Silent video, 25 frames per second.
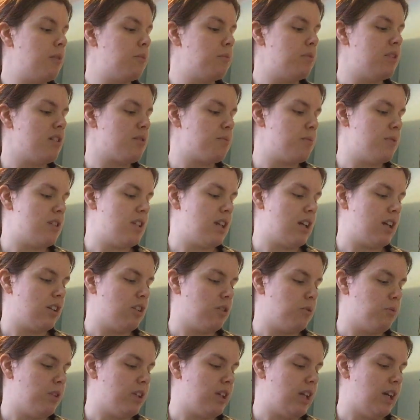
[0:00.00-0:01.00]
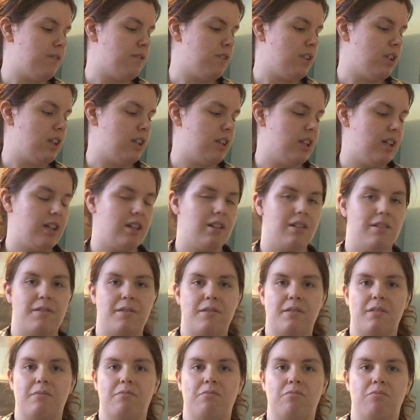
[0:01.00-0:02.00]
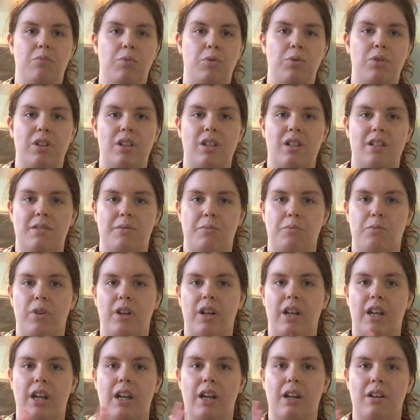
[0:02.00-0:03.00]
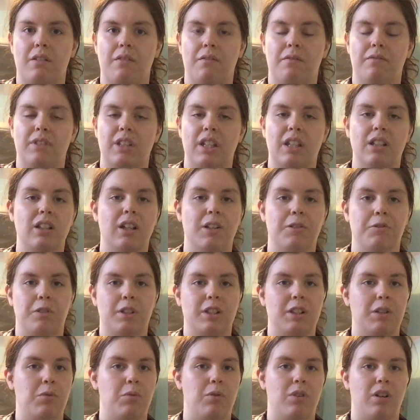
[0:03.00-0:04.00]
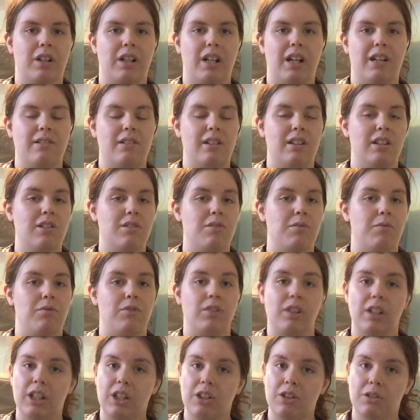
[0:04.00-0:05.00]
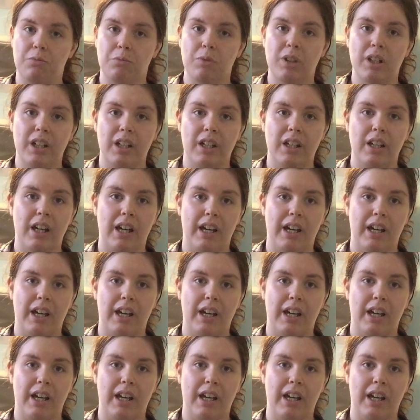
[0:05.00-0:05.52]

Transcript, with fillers: This particular one I really like because Marie's way of decluttering and organizing is a really good way.